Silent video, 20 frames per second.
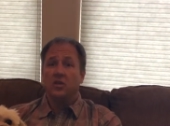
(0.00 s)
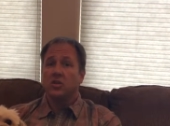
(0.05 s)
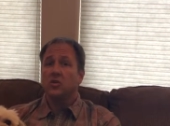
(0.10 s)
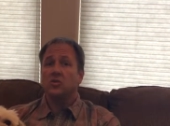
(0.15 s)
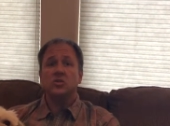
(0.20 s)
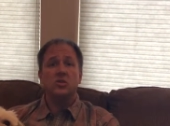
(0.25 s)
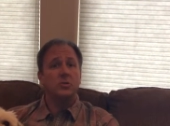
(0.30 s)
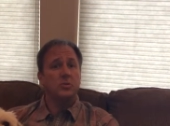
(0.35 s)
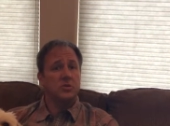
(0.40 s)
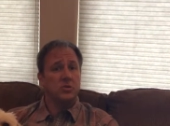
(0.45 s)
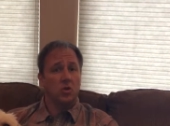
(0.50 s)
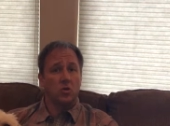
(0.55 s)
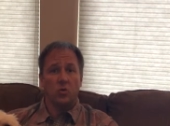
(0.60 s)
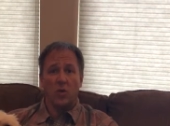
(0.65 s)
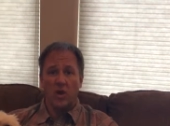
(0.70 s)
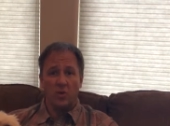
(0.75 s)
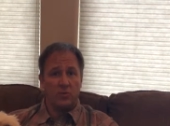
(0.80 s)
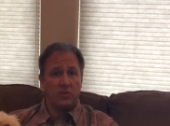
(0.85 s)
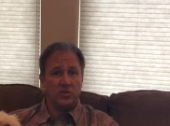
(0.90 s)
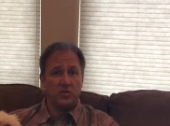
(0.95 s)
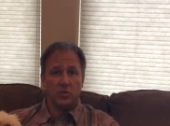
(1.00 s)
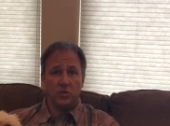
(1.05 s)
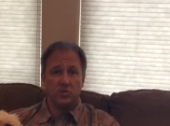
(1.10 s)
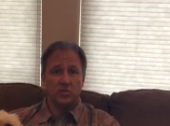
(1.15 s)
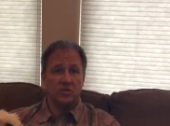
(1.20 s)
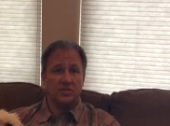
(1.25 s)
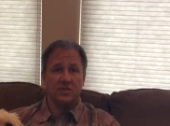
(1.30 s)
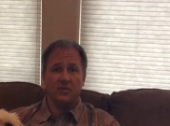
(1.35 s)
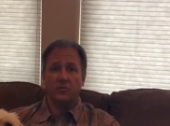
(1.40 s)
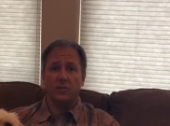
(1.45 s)
YouTube is a great resource
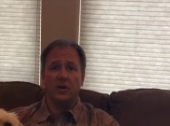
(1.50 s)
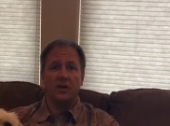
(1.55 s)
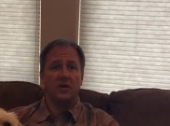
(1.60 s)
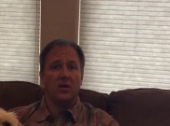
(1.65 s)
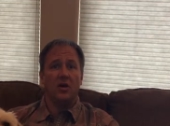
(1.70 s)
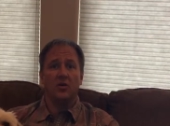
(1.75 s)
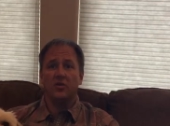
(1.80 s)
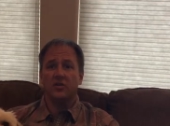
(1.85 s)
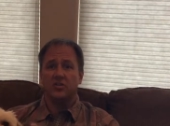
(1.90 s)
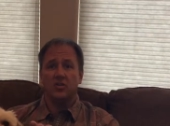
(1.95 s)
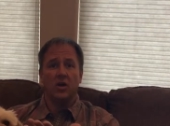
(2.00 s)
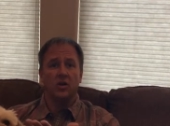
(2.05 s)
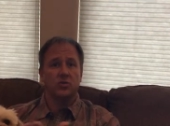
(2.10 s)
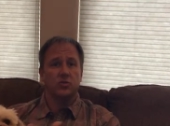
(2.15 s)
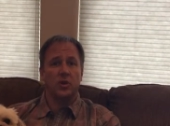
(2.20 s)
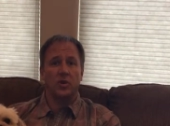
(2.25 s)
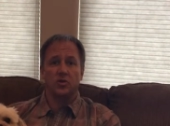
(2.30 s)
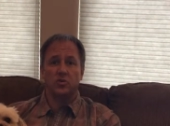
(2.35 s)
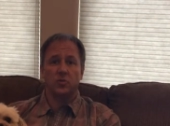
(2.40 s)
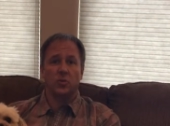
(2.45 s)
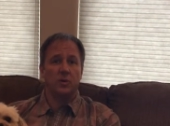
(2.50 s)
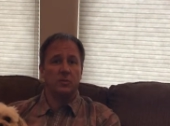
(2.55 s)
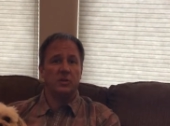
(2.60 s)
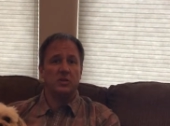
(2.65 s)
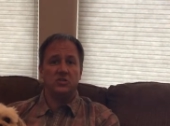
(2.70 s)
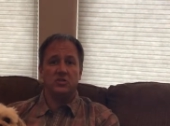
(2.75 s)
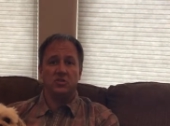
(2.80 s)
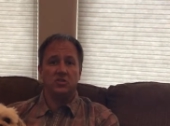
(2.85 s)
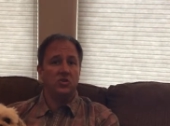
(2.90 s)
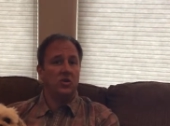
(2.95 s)
because everybody, all these dog trainers want to
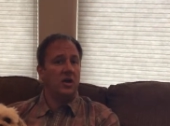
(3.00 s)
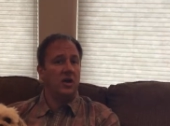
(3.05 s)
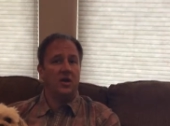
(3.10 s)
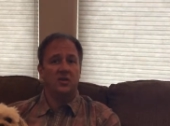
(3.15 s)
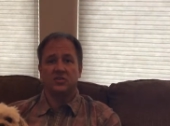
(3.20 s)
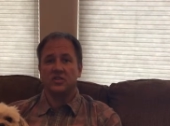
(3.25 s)
be uh,